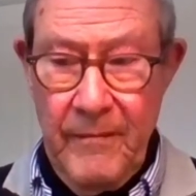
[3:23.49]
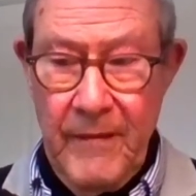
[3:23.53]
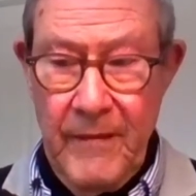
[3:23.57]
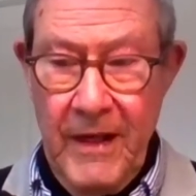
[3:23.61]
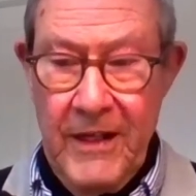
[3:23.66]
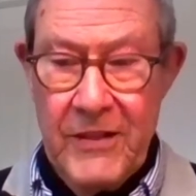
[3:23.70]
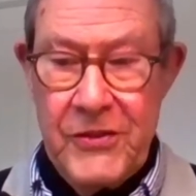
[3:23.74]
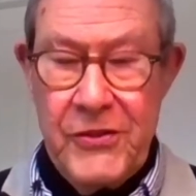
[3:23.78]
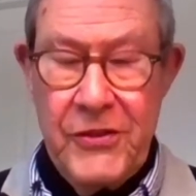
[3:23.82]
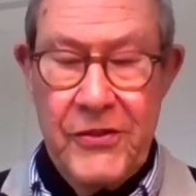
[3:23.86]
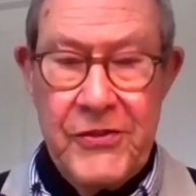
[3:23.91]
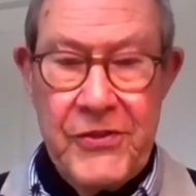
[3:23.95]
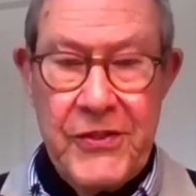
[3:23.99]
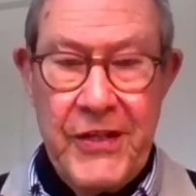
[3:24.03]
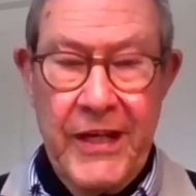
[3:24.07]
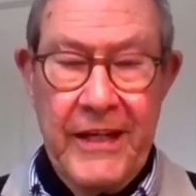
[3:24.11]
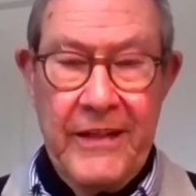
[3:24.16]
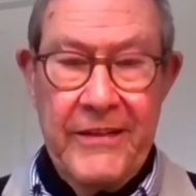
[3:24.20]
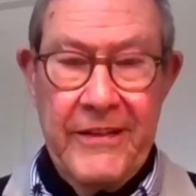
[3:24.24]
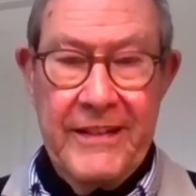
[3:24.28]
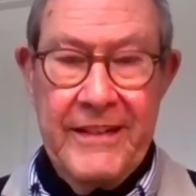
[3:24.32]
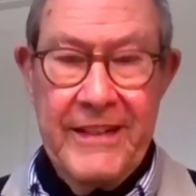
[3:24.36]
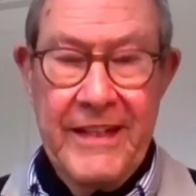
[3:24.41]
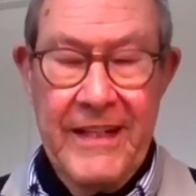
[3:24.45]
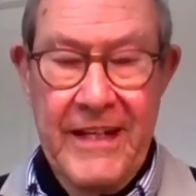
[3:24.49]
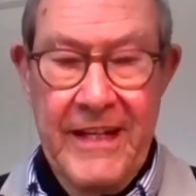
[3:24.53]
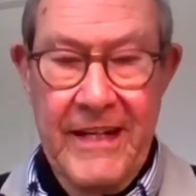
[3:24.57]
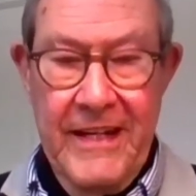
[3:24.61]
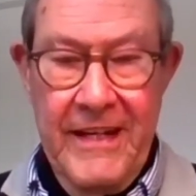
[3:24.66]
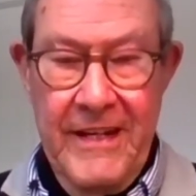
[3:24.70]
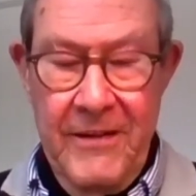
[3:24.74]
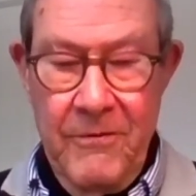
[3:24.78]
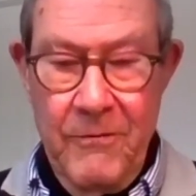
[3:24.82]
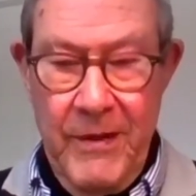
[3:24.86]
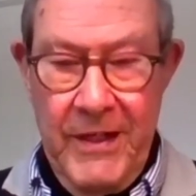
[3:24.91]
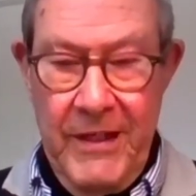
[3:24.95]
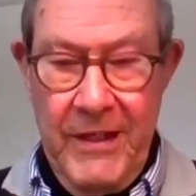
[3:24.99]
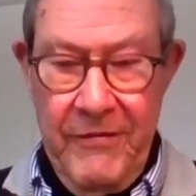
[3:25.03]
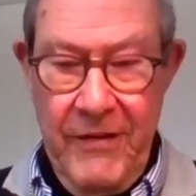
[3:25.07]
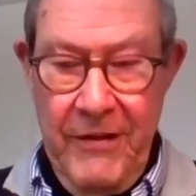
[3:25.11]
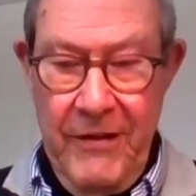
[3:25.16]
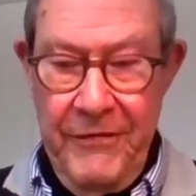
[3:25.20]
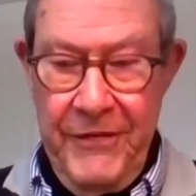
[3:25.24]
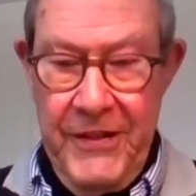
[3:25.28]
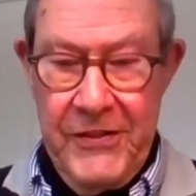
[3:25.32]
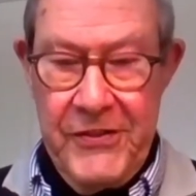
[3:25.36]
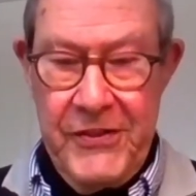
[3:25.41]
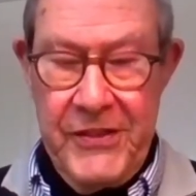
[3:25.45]
I should say that one of our
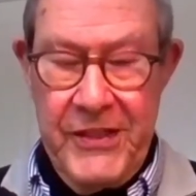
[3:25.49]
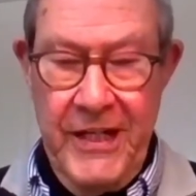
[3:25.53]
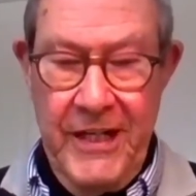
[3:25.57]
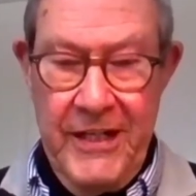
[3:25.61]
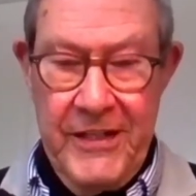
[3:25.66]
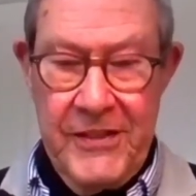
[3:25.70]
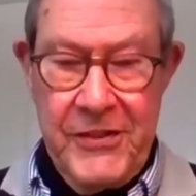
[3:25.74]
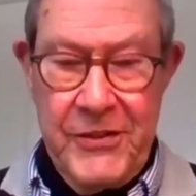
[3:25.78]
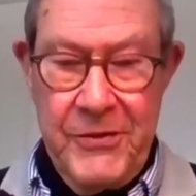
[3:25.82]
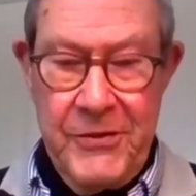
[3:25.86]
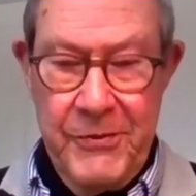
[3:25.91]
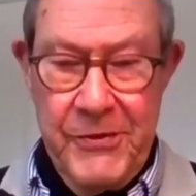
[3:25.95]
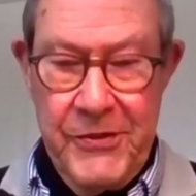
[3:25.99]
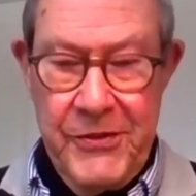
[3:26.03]
first tasks was